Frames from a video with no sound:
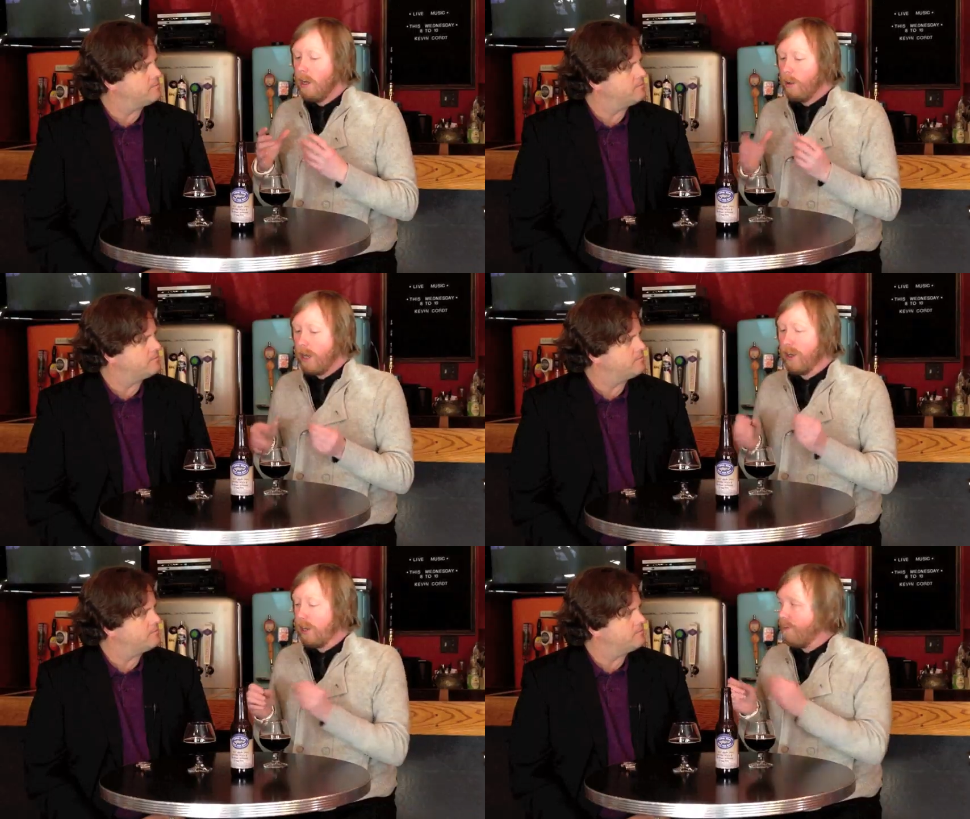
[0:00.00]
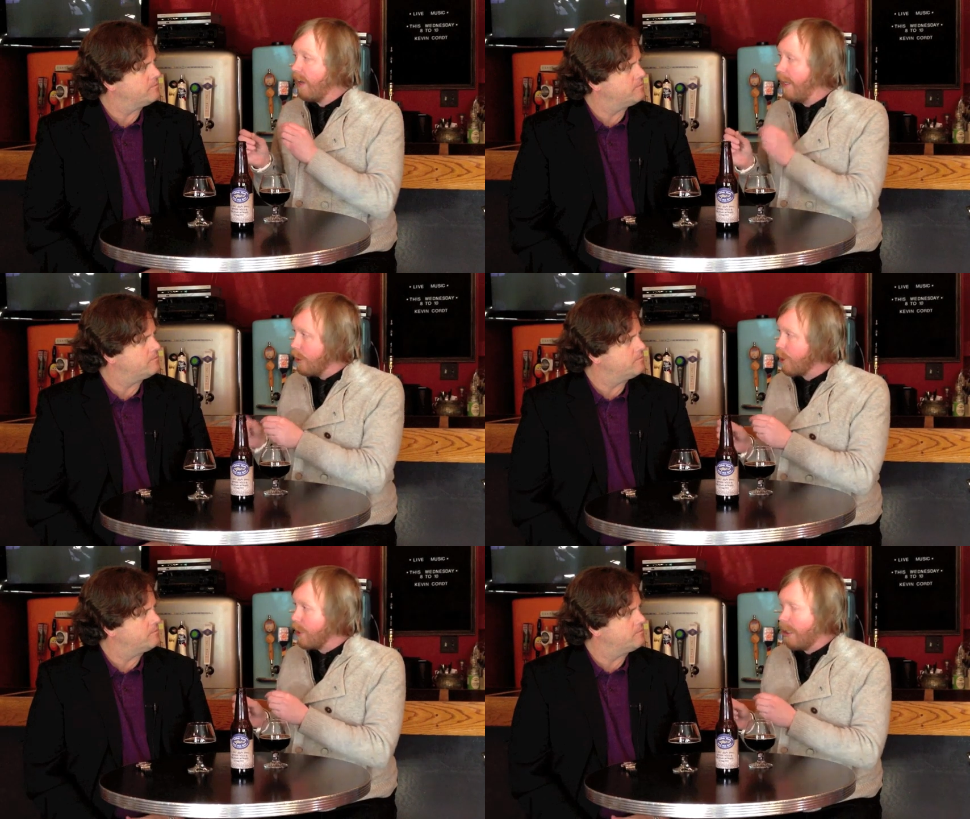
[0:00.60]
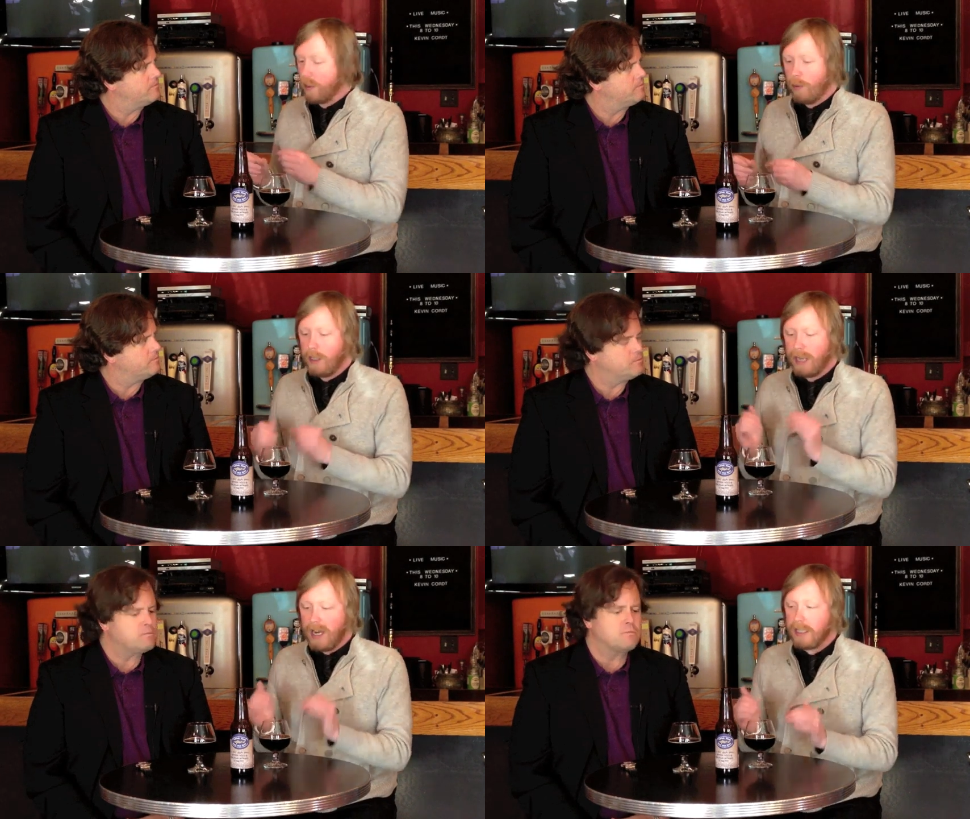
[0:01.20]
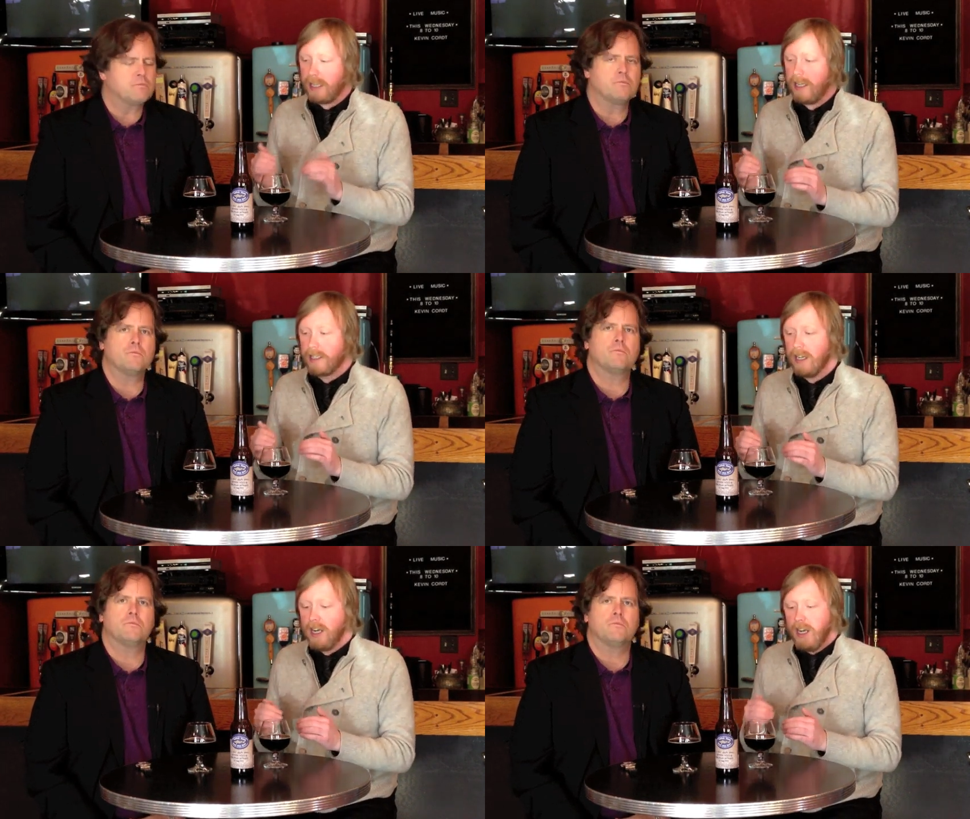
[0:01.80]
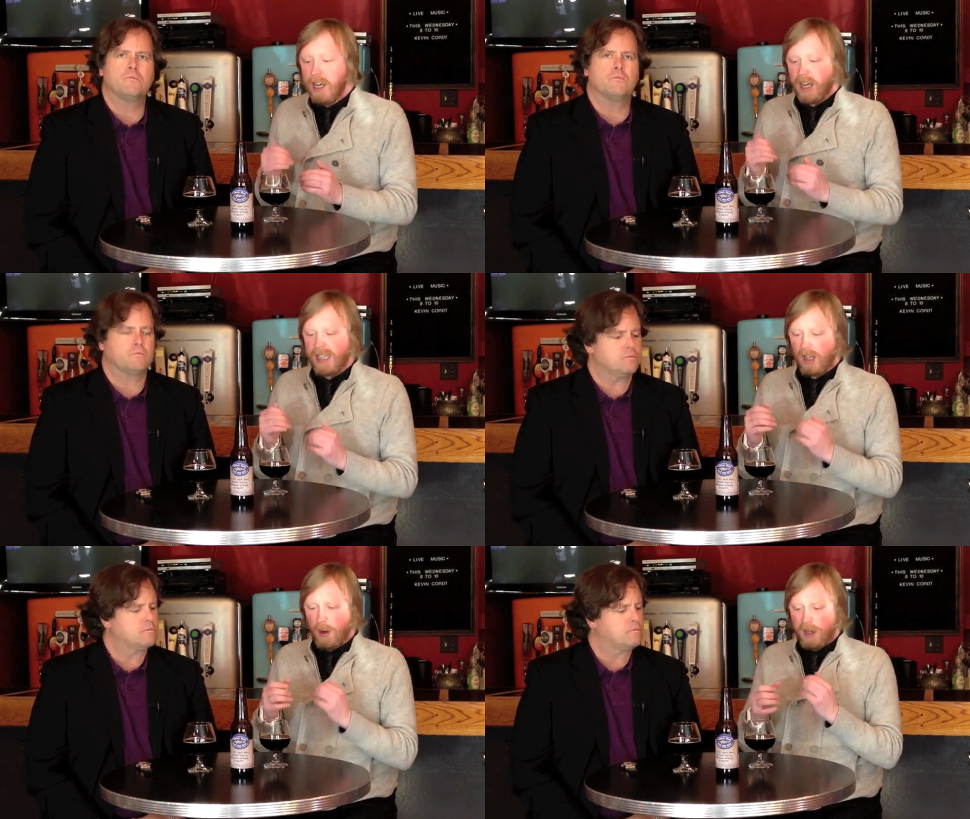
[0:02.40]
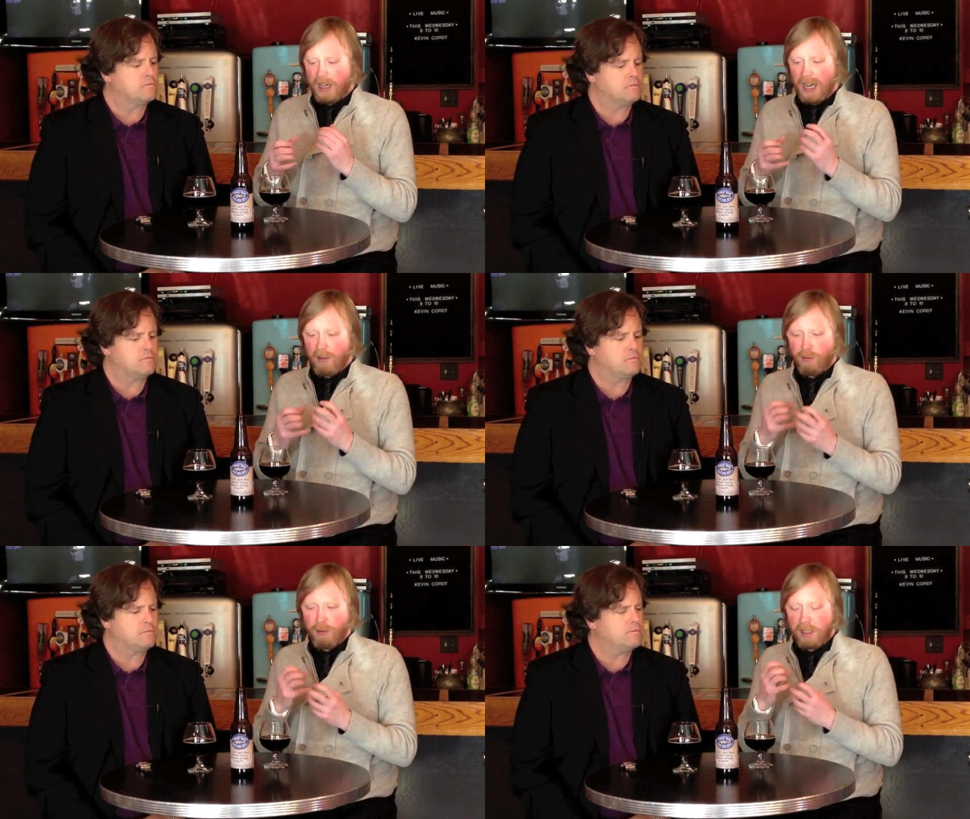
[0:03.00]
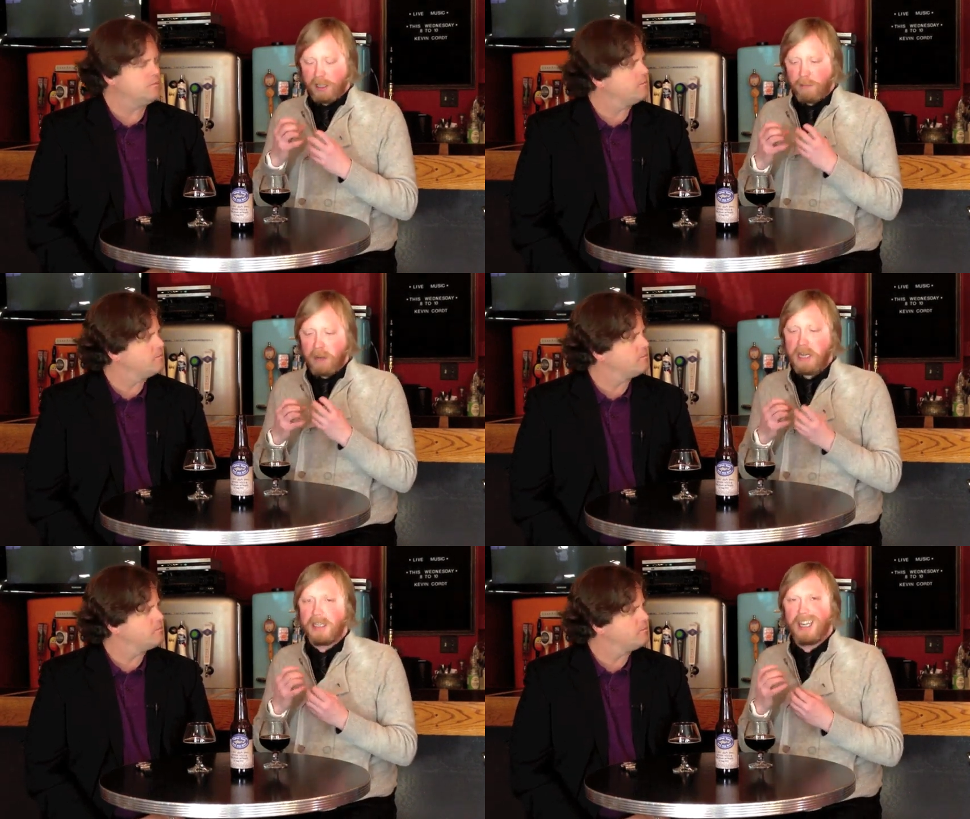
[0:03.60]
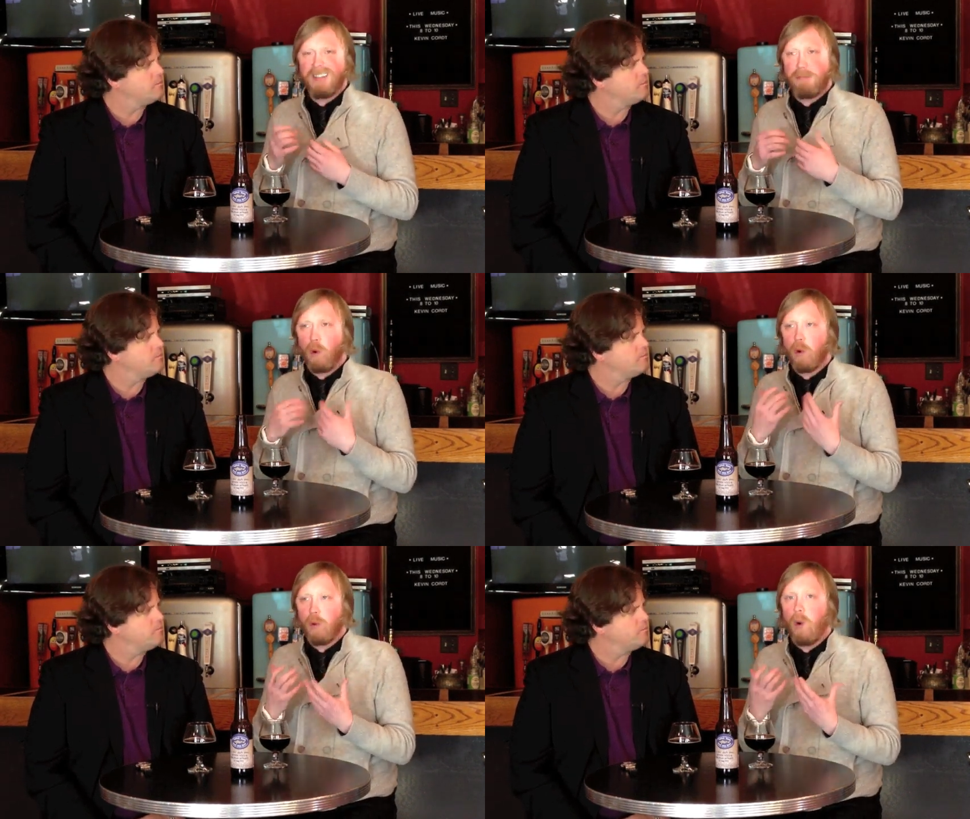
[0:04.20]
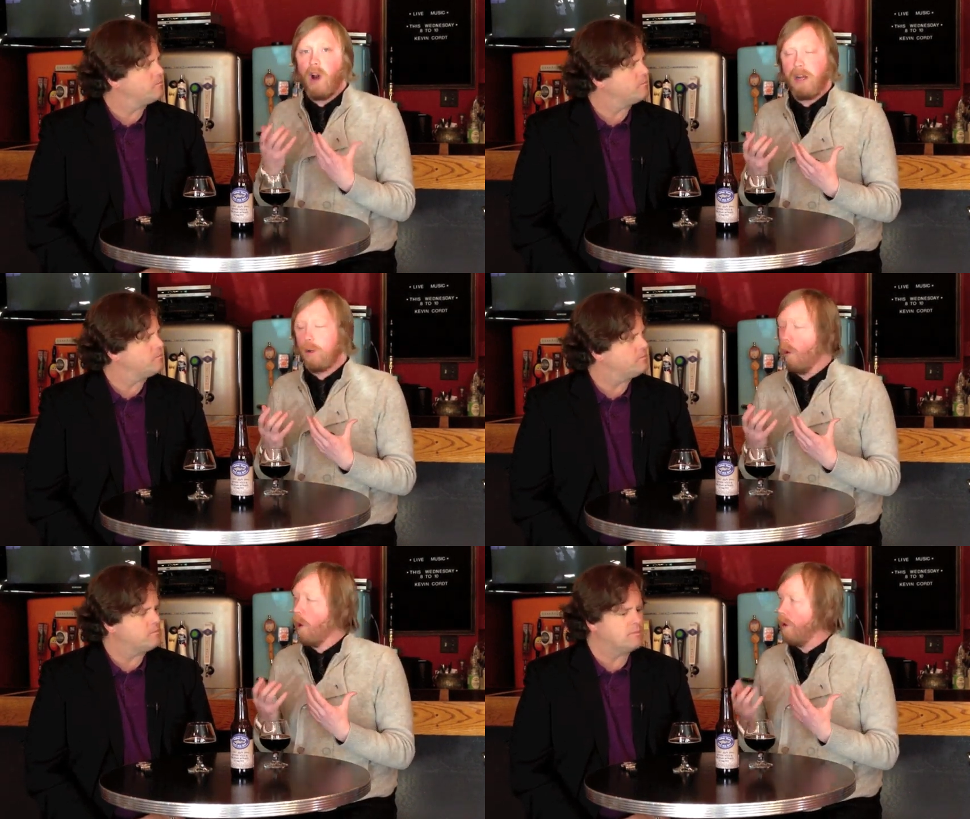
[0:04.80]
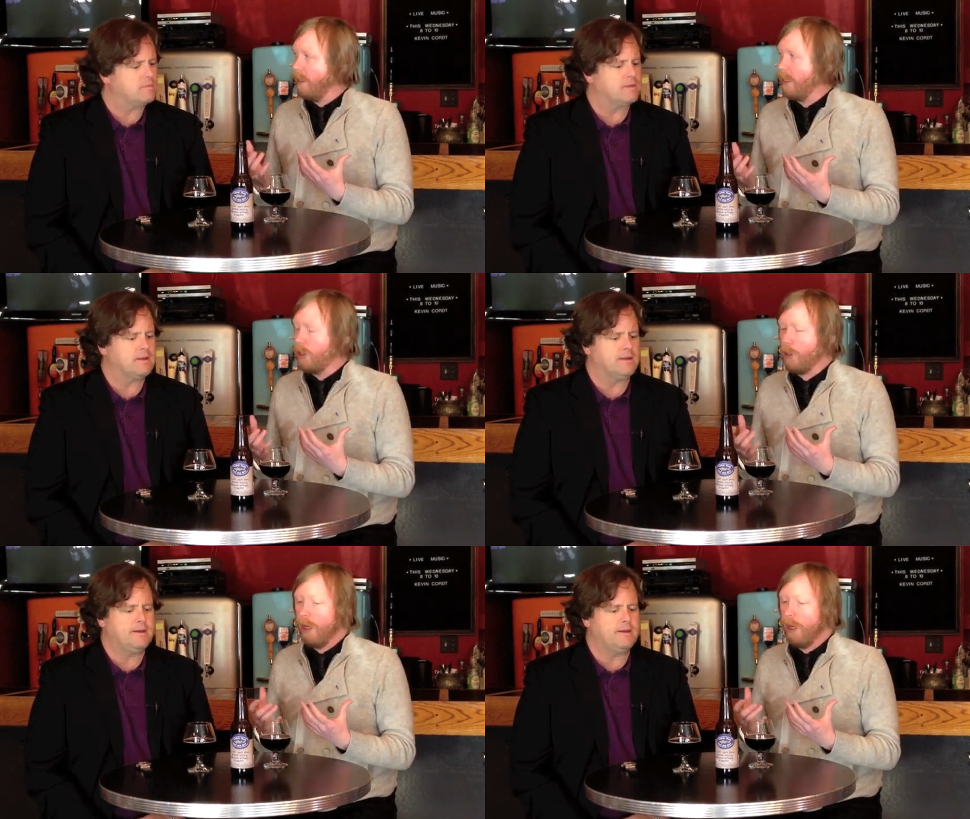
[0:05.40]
Speaker 1: what I think you'll find interesting is when you taste this, it's got a really amazing kind of port wine quality to